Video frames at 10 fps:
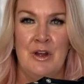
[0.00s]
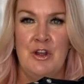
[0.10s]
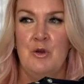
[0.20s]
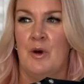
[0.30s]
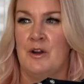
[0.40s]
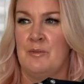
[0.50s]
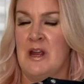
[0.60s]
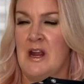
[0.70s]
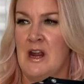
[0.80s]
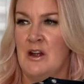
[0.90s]
You want to
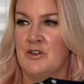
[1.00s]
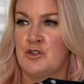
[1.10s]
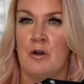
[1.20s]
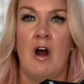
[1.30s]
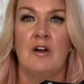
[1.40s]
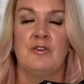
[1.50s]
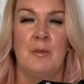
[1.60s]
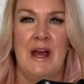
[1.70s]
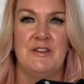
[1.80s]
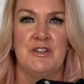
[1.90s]
be strong from
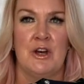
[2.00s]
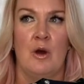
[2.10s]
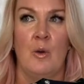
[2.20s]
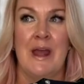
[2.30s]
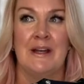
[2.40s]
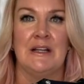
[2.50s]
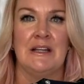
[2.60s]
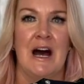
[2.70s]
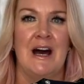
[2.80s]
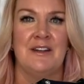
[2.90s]
head to toe in a
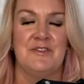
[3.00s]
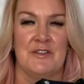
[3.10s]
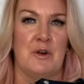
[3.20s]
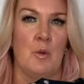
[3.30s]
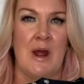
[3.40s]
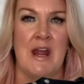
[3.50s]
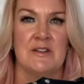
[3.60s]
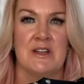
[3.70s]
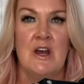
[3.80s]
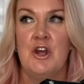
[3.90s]
lot of different
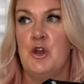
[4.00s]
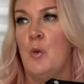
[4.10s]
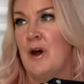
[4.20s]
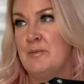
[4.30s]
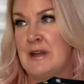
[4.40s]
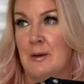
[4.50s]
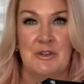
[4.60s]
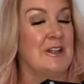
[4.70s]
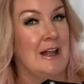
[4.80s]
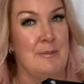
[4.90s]
ways. You want to be able
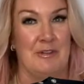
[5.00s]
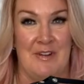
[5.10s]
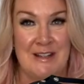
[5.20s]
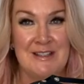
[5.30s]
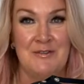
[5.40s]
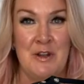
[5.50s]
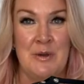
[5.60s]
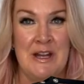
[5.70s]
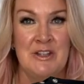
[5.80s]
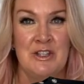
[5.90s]
to climb a fence if you
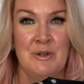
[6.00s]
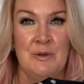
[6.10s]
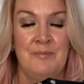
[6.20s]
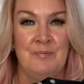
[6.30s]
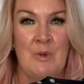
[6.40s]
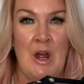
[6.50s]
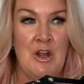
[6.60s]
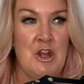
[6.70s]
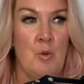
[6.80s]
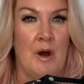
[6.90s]
need to.
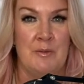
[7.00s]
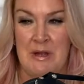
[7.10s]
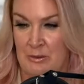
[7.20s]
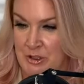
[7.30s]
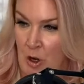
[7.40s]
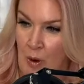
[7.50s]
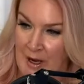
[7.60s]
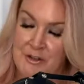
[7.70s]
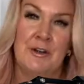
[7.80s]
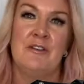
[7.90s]
You want to be able to go
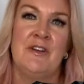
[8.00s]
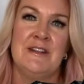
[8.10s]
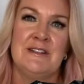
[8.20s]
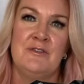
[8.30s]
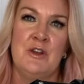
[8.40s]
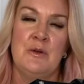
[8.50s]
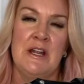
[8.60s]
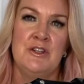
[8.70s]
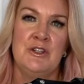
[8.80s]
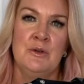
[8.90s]
under a fence if you
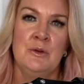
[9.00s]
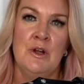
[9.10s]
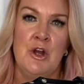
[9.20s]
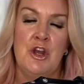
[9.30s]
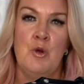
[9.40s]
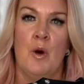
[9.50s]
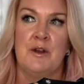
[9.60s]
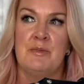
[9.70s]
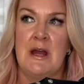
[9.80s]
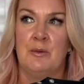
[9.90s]
need to. You want to
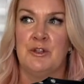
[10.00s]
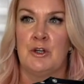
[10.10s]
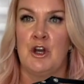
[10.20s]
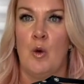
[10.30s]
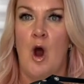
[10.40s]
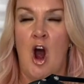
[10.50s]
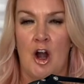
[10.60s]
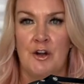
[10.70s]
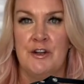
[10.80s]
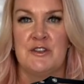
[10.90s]
be able to go
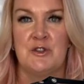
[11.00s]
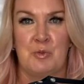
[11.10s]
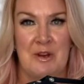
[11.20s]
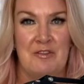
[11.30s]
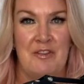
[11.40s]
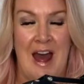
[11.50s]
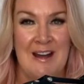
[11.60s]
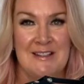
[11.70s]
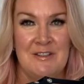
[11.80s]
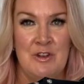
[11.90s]
hard and sprint
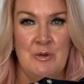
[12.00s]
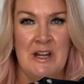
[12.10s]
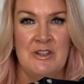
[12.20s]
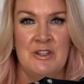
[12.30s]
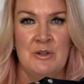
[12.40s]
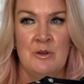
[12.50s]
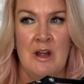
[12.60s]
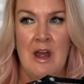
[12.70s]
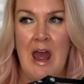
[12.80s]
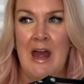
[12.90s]
fast if you need to.
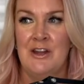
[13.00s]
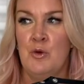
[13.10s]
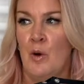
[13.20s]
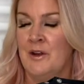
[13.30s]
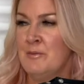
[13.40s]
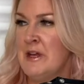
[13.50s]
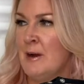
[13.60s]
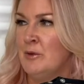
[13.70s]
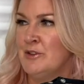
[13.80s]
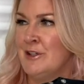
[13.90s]
And you want to be
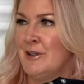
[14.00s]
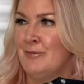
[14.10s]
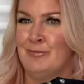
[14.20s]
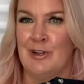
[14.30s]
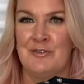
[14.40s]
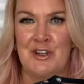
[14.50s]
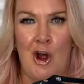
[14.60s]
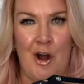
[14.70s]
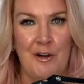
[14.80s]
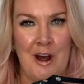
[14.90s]
able to lift a
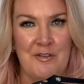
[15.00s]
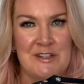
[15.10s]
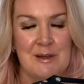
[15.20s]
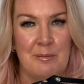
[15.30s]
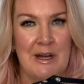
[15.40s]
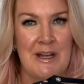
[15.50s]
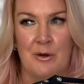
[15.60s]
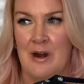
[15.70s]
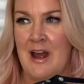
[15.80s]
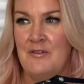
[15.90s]
car off of somebody
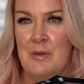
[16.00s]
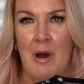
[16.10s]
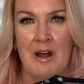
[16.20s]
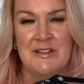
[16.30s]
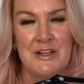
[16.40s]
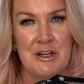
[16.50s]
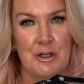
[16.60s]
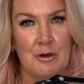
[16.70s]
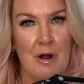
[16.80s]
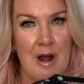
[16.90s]
or a heavy box out of your
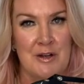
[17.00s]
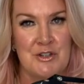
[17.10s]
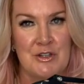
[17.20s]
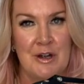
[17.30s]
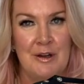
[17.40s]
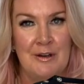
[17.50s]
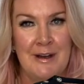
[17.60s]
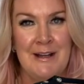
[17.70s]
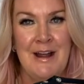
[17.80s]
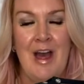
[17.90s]
garage,
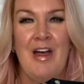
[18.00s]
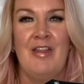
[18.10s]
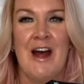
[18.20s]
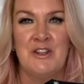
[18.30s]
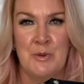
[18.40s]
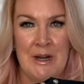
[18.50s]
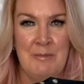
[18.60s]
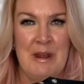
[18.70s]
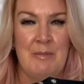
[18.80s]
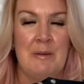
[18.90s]
right? That's what I
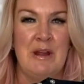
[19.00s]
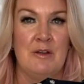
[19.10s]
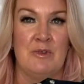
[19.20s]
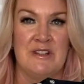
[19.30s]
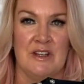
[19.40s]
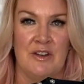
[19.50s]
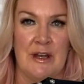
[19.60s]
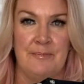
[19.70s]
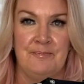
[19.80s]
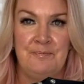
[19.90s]
mean by being
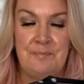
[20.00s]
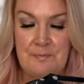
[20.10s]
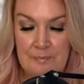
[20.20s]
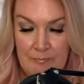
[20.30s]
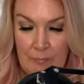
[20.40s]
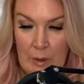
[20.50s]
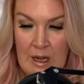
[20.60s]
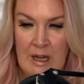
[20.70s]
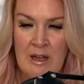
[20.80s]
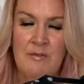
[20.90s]
resilient.
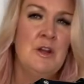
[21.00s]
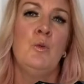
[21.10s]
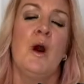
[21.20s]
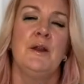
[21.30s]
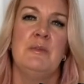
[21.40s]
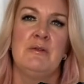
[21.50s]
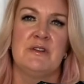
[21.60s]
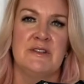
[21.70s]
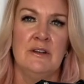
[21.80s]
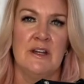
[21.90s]
If you want to be
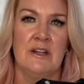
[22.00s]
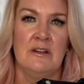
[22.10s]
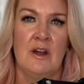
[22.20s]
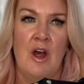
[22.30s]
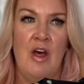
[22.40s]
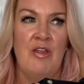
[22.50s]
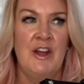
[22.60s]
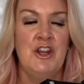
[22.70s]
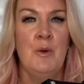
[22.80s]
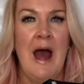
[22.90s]
resilient,
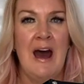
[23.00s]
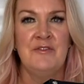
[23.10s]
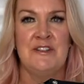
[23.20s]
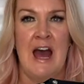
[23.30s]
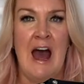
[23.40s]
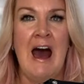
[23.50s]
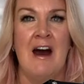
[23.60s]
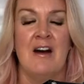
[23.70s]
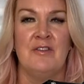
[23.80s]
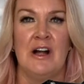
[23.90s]
then you have to
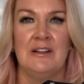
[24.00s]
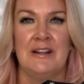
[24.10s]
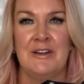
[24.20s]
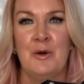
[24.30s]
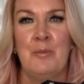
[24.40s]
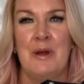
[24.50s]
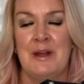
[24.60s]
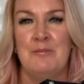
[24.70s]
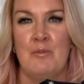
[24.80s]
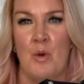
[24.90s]
have a little
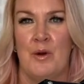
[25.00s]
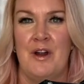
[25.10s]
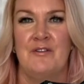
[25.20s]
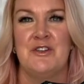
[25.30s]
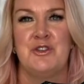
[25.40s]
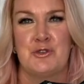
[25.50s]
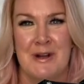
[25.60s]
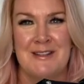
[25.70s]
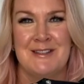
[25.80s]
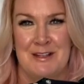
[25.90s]
bit more of a
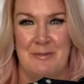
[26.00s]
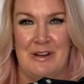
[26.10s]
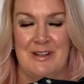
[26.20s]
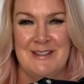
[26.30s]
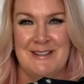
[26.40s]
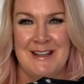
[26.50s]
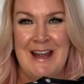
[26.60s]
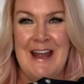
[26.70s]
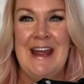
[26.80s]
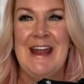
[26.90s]
stress stimulus
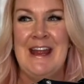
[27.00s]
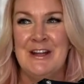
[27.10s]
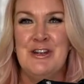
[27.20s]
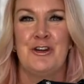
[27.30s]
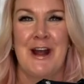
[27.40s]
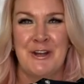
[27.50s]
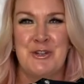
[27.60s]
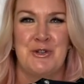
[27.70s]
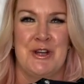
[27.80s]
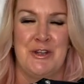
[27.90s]
in your
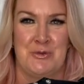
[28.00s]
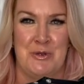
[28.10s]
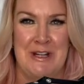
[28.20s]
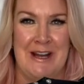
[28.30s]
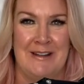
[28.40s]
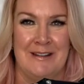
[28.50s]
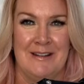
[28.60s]
exercise routine.